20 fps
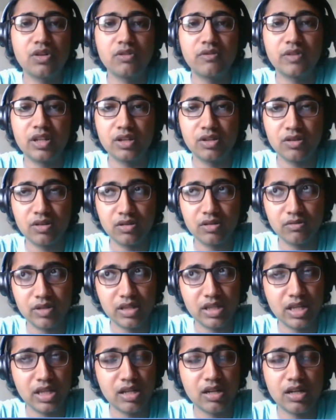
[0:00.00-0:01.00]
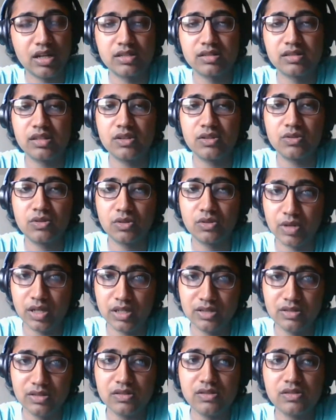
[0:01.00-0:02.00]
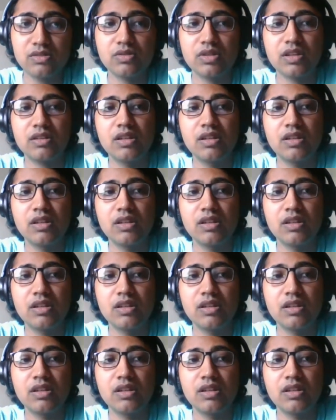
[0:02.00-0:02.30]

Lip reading: or when they are asking you questions,